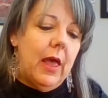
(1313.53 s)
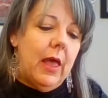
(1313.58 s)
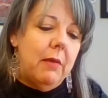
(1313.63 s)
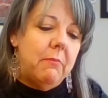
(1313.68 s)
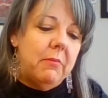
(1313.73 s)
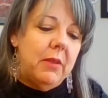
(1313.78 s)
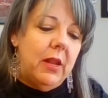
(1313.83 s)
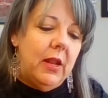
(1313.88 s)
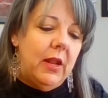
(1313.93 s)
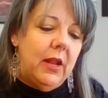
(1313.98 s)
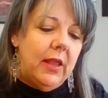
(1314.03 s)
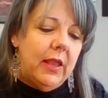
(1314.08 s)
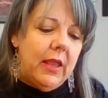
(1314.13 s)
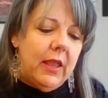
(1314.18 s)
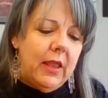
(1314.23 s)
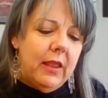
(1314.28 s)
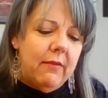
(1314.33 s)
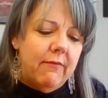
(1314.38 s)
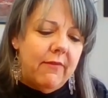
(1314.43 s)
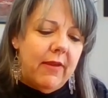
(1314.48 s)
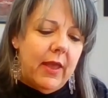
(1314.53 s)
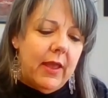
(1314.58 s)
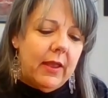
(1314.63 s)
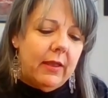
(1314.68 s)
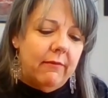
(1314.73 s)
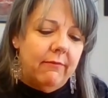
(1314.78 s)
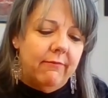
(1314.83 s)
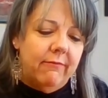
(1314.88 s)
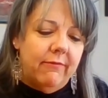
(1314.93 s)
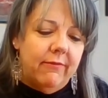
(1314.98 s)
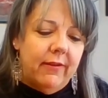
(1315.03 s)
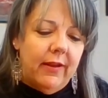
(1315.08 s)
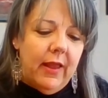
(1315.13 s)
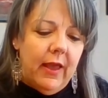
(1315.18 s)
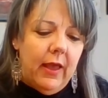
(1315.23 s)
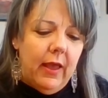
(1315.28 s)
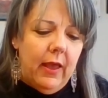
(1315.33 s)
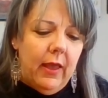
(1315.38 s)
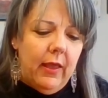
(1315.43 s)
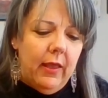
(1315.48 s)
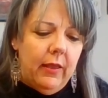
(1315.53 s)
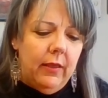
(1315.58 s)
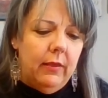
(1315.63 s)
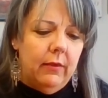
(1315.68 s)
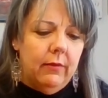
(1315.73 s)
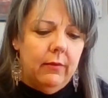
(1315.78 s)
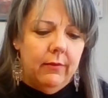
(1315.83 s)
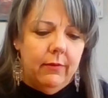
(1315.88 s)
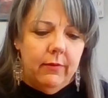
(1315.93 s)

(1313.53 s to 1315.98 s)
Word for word: I believe I can fly.